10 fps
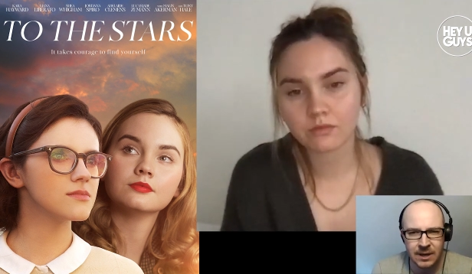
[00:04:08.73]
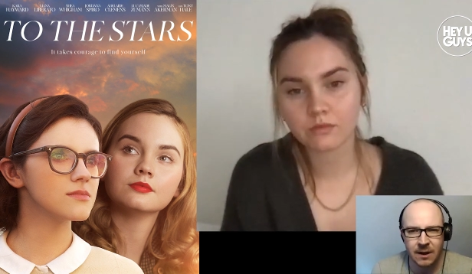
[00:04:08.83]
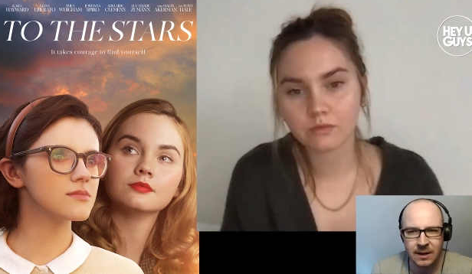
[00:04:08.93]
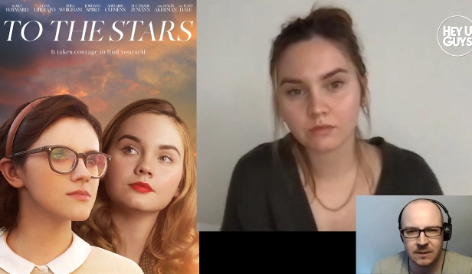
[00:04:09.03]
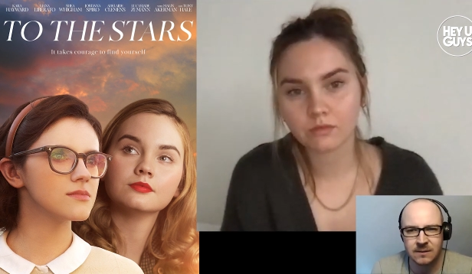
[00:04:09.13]
Speaker 1: yeah,
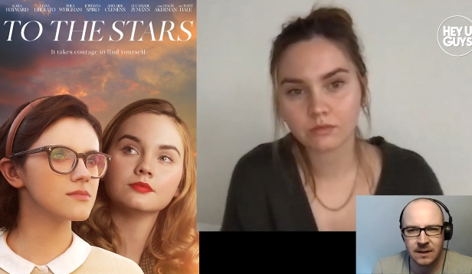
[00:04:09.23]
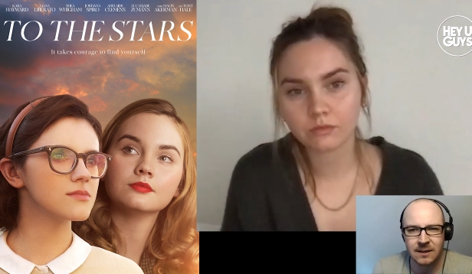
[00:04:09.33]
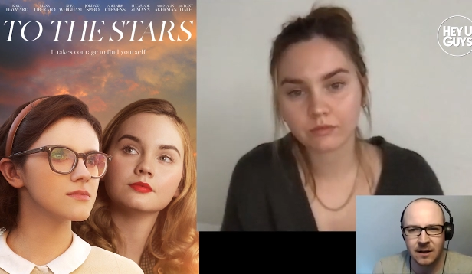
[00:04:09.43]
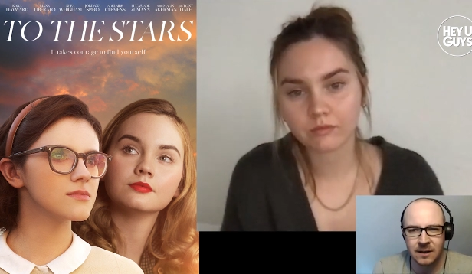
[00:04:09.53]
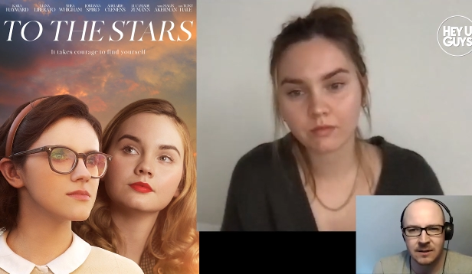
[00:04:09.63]
I can, I
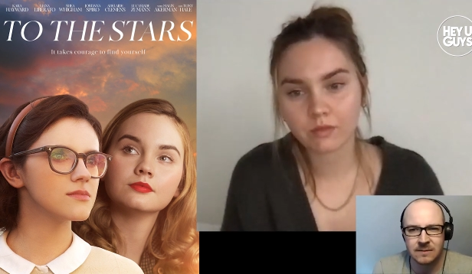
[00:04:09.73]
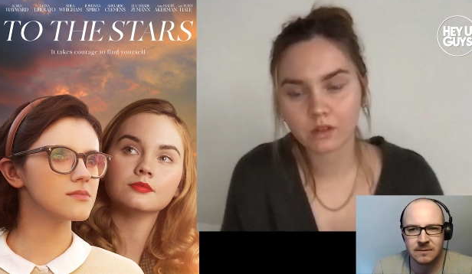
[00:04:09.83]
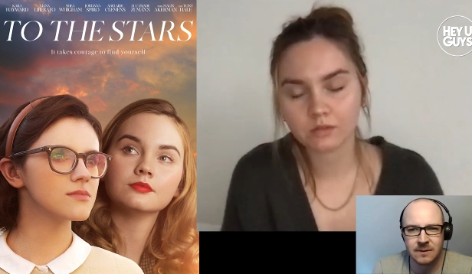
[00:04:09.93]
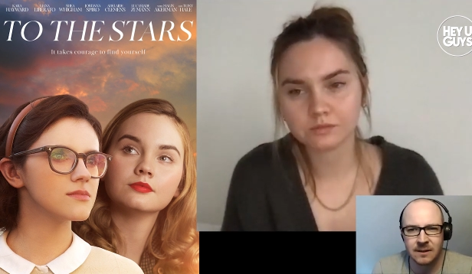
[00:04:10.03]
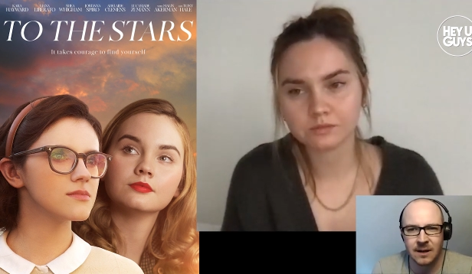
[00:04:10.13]
think I can,
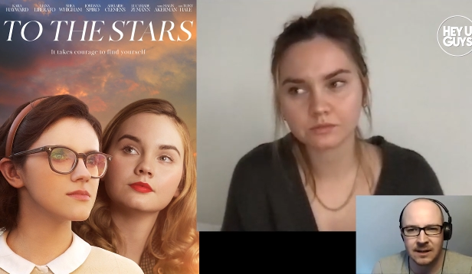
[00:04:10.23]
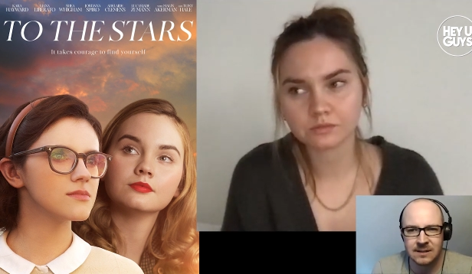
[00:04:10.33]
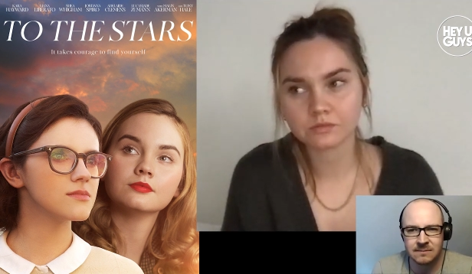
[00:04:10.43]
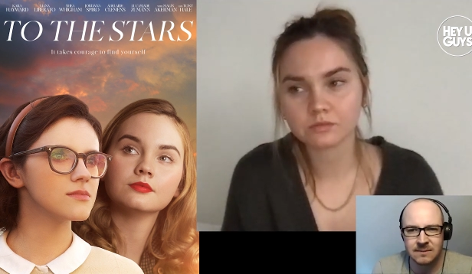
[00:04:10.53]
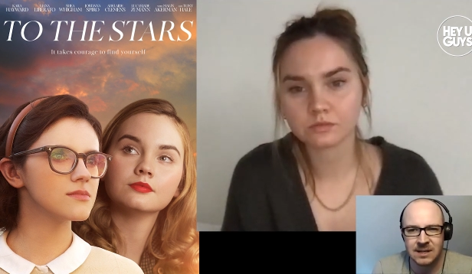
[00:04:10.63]
I think I
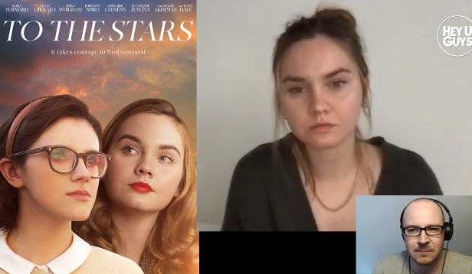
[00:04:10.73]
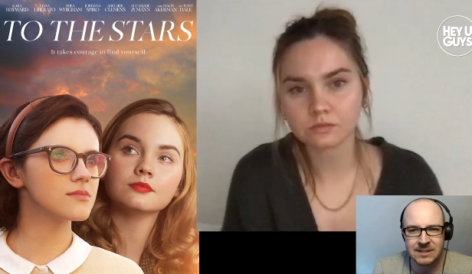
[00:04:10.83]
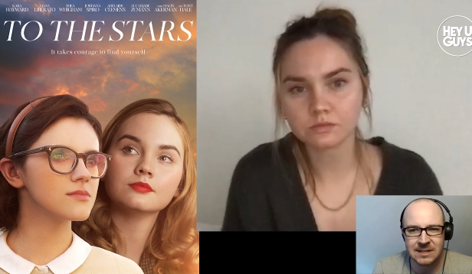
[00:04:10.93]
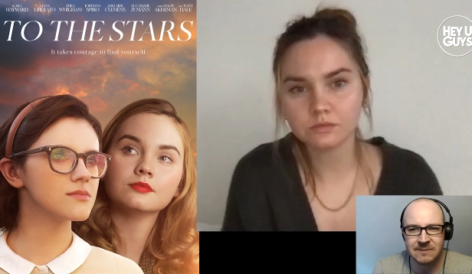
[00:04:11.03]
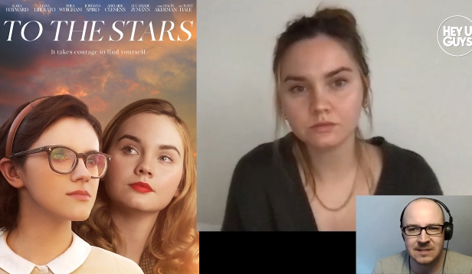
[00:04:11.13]
can sink my
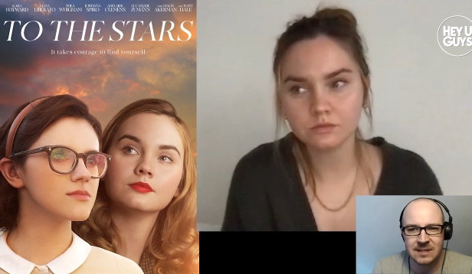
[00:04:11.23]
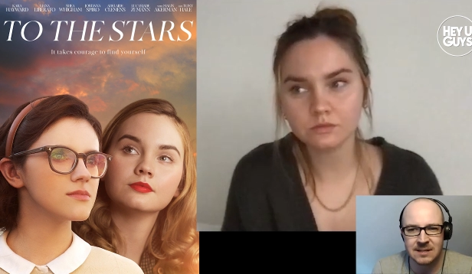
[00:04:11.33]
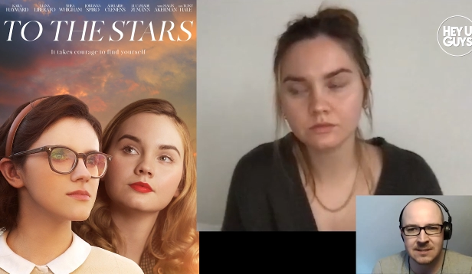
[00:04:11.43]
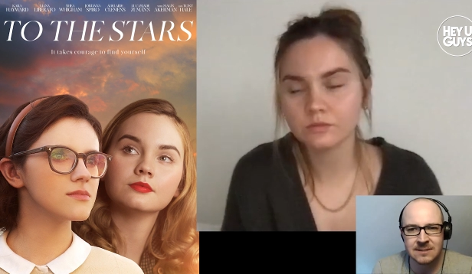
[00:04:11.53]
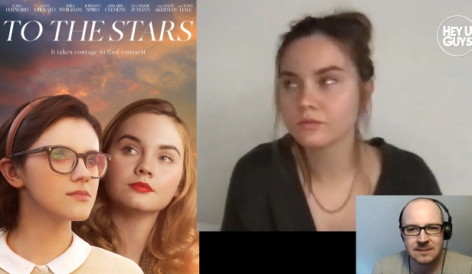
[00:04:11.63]
teeth into
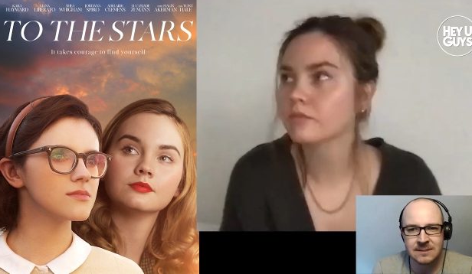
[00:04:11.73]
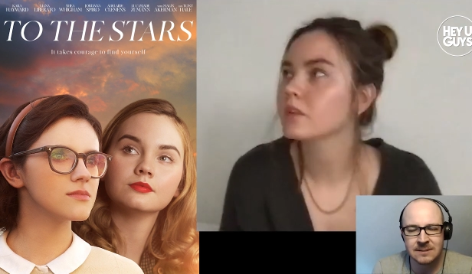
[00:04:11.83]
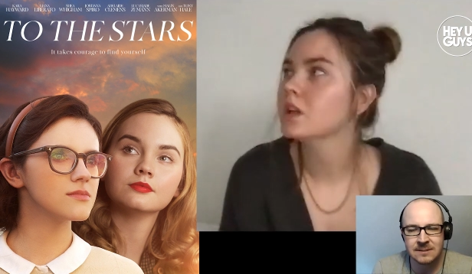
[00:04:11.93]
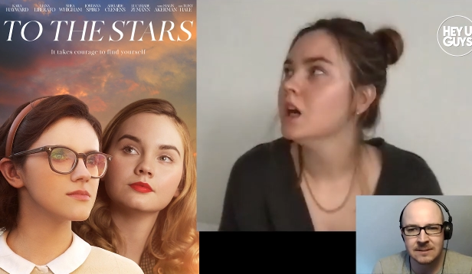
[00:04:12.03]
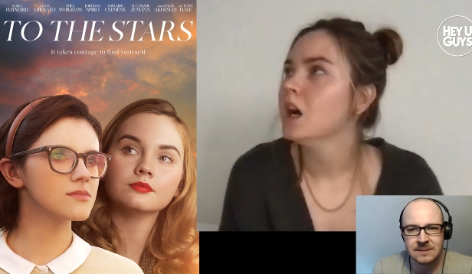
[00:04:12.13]
this.
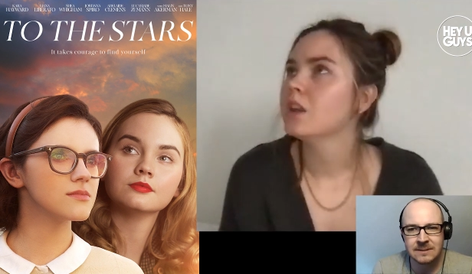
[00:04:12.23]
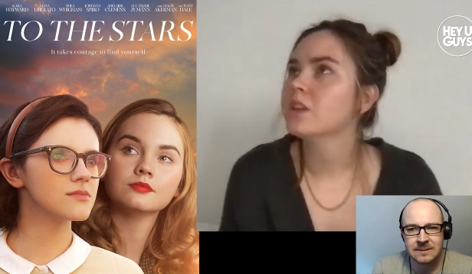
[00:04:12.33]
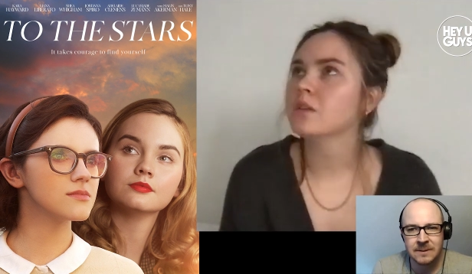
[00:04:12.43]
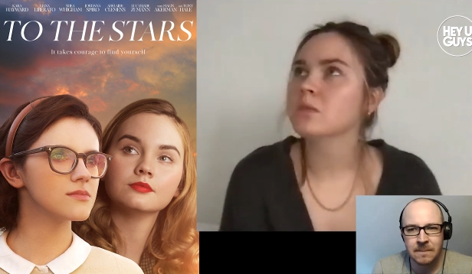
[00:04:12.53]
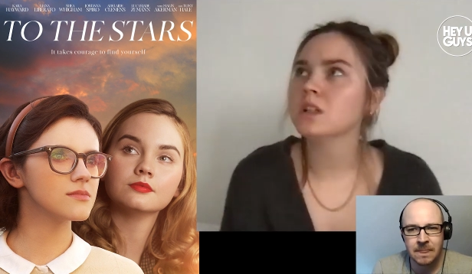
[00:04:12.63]

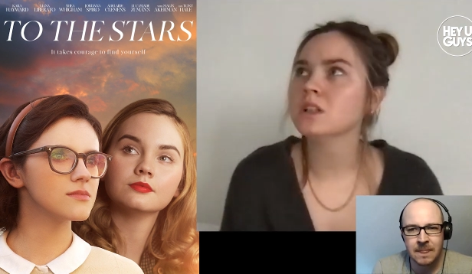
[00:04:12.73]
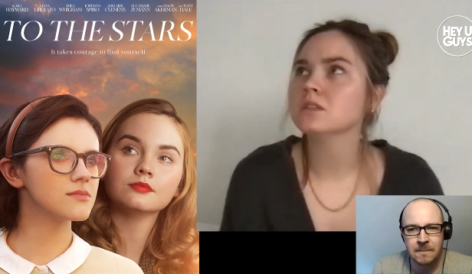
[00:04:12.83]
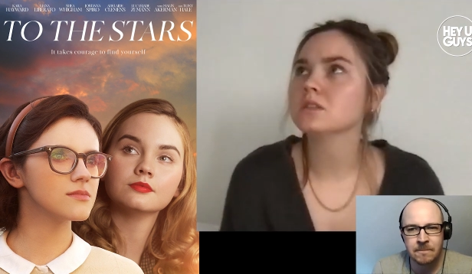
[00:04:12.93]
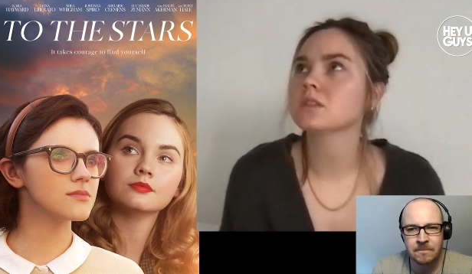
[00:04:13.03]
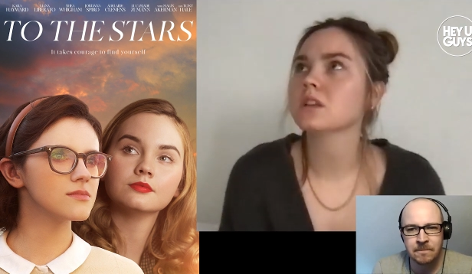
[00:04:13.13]
Speaker 2: There were
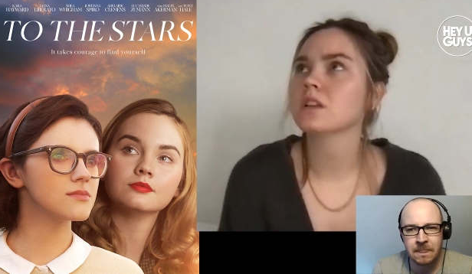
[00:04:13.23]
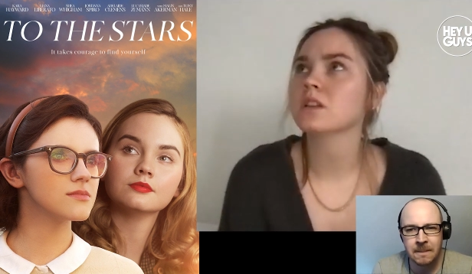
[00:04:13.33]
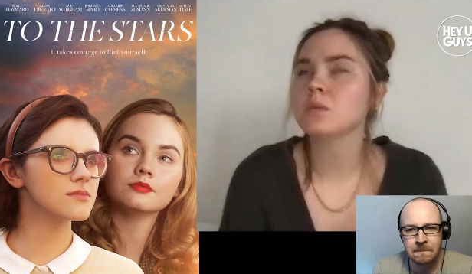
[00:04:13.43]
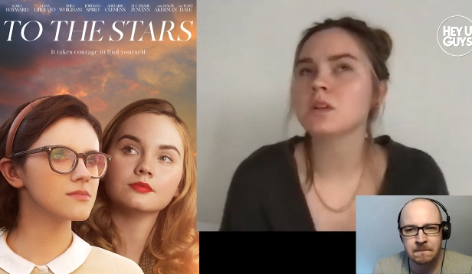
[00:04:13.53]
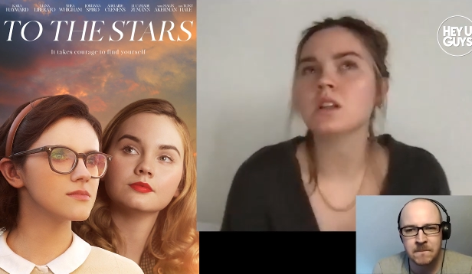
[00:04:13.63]

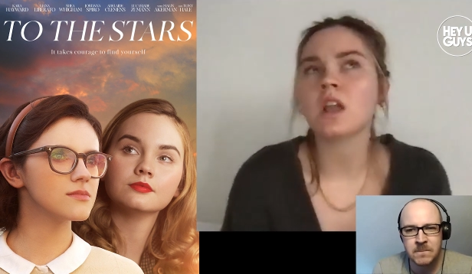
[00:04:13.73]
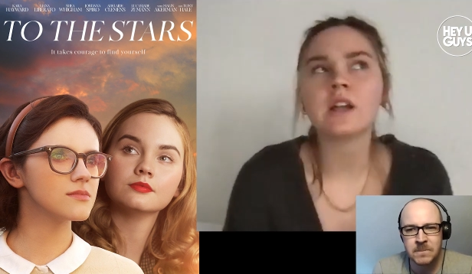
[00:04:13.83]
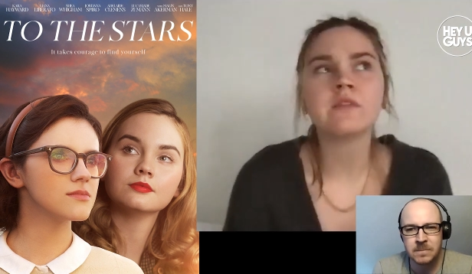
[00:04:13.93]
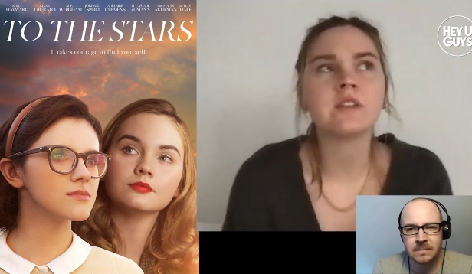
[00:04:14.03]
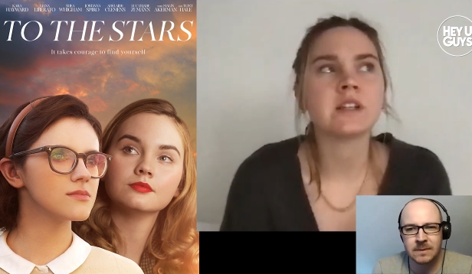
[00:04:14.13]
there were a lot
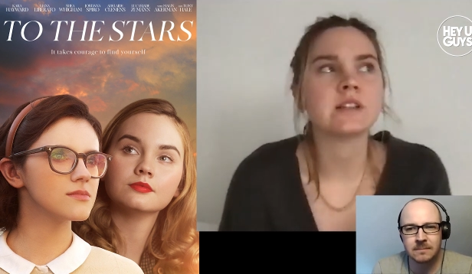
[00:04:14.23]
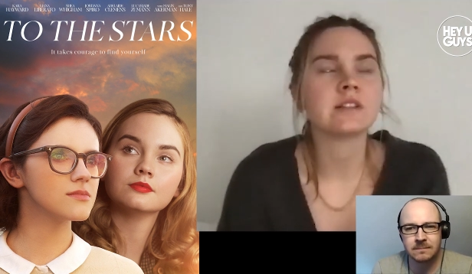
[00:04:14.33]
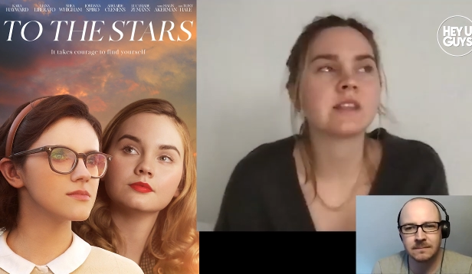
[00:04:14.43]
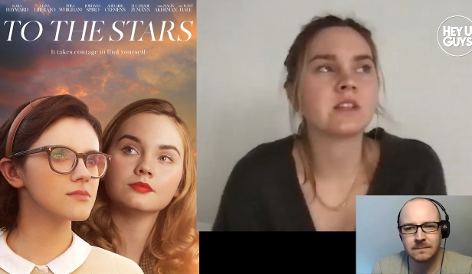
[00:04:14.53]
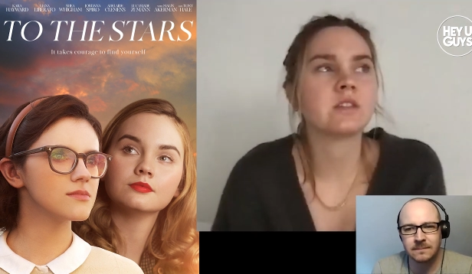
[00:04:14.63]
of things
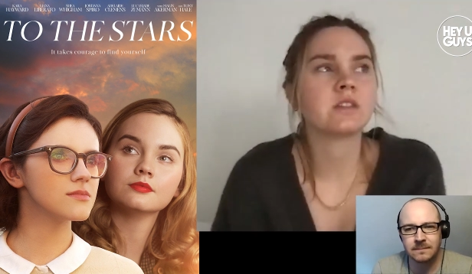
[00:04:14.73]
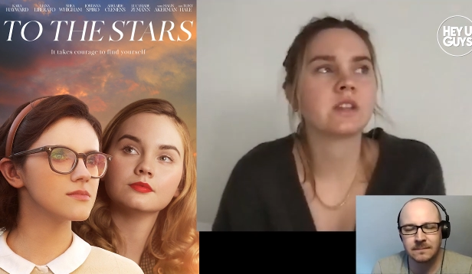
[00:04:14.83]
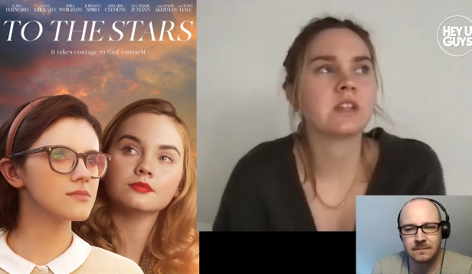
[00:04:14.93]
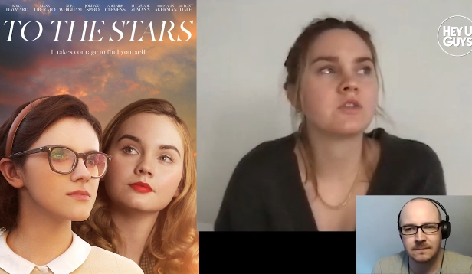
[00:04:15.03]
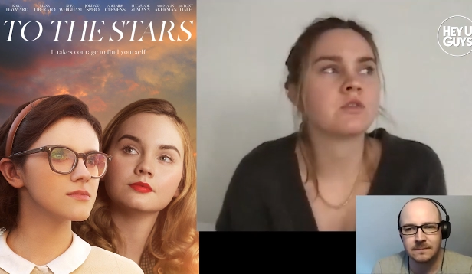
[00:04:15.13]
that
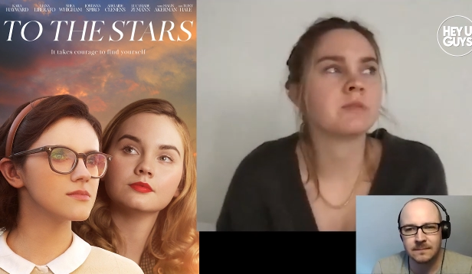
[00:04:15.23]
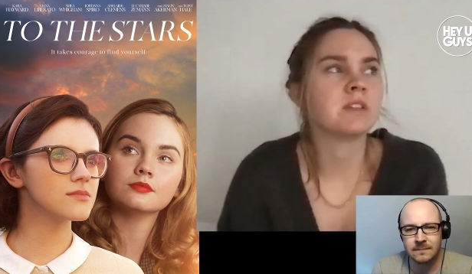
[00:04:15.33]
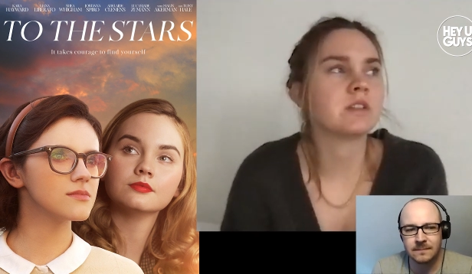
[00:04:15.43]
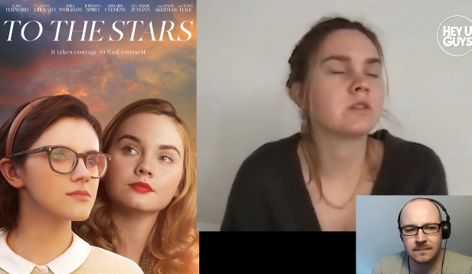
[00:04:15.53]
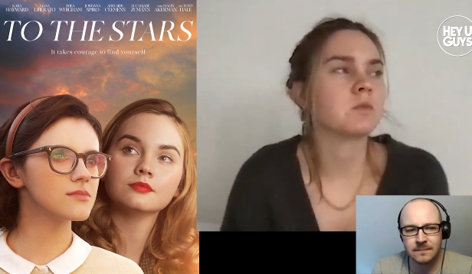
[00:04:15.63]
that drew me
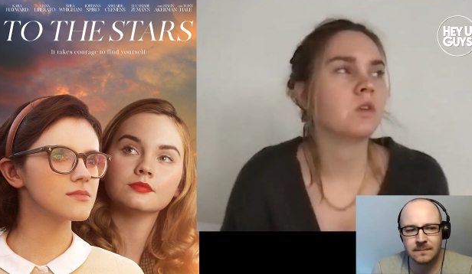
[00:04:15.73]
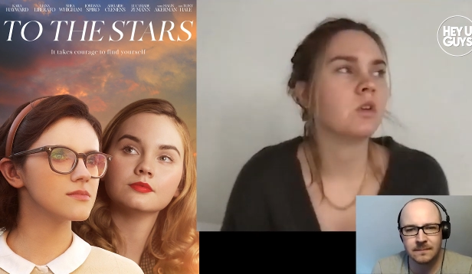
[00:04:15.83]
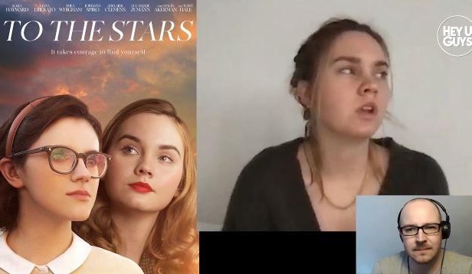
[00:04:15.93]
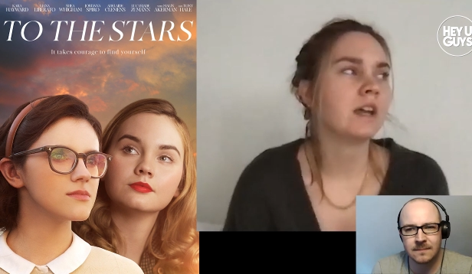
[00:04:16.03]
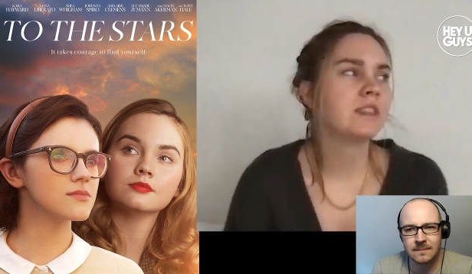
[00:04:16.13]
to the role. I